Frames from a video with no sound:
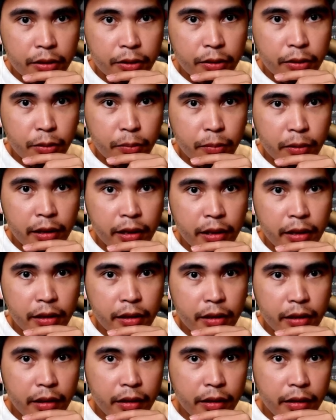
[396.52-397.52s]
So normally
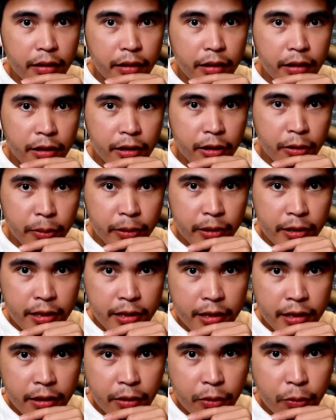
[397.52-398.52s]
you will
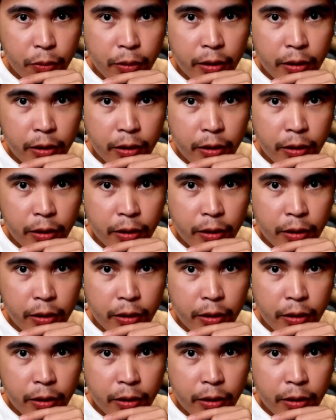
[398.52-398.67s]
see it